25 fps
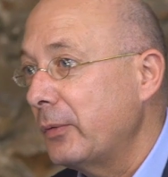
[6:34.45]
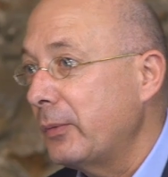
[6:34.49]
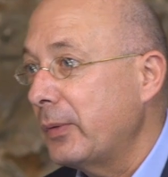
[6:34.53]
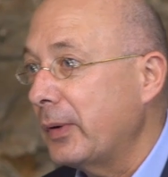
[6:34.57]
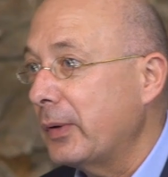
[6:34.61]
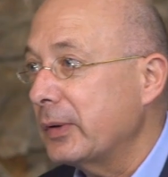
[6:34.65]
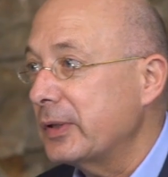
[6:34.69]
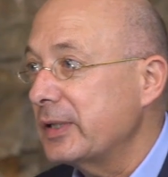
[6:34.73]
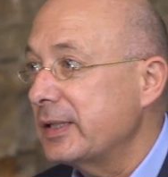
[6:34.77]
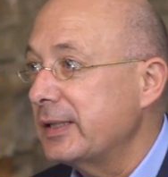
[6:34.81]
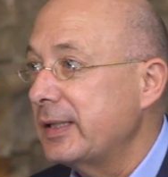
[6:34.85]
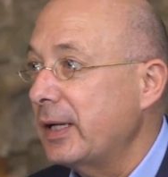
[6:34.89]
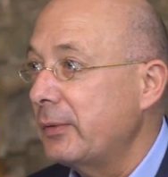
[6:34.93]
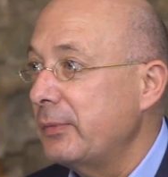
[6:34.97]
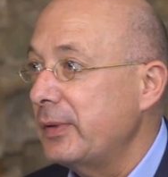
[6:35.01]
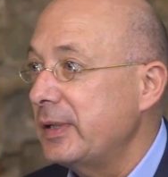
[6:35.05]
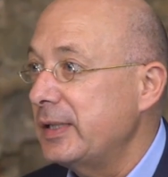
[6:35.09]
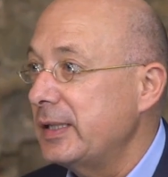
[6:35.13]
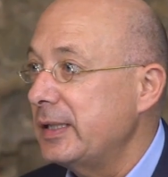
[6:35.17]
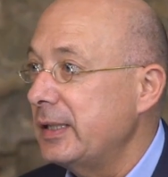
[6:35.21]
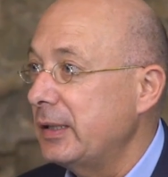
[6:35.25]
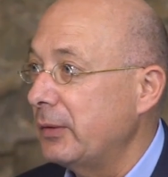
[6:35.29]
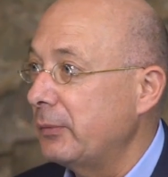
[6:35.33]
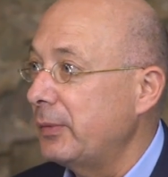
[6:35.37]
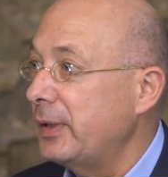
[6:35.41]
What is that we
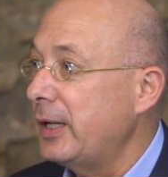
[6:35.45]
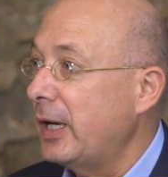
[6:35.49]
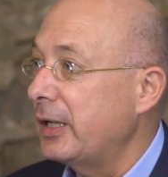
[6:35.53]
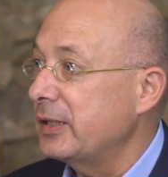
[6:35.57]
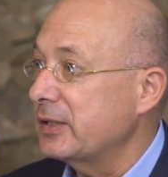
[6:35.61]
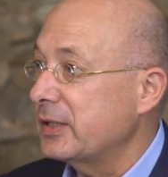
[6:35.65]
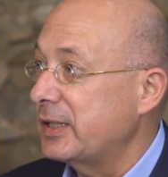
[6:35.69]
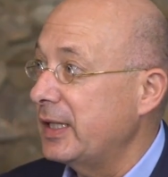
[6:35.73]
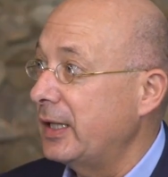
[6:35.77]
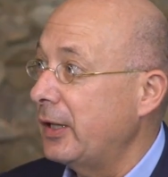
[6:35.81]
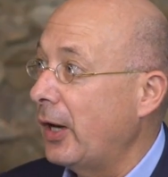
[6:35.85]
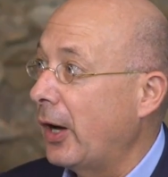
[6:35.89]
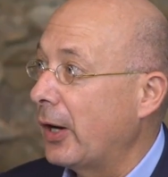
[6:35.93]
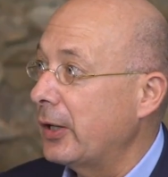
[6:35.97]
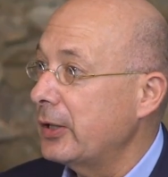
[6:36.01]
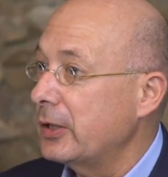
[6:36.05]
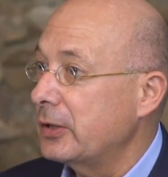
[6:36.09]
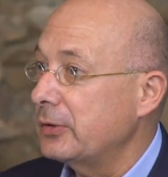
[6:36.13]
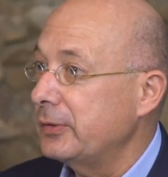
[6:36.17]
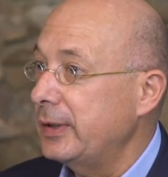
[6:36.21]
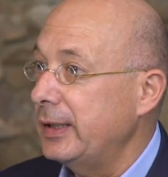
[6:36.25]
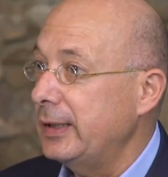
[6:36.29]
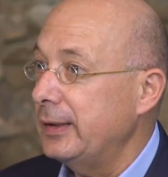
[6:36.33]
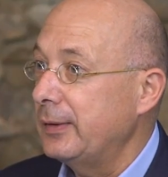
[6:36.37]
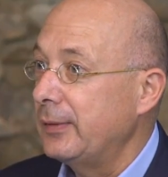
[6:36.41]
see? We see
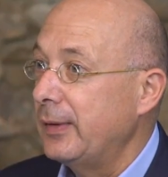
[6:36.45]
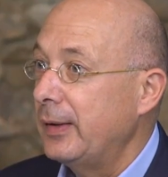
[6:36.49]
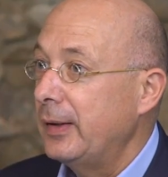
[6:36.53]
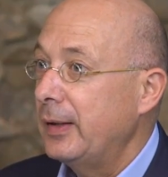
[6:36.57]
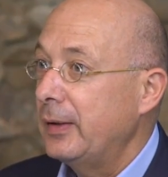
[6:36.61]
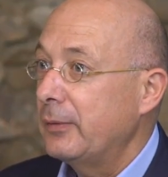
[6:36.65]
Hungary,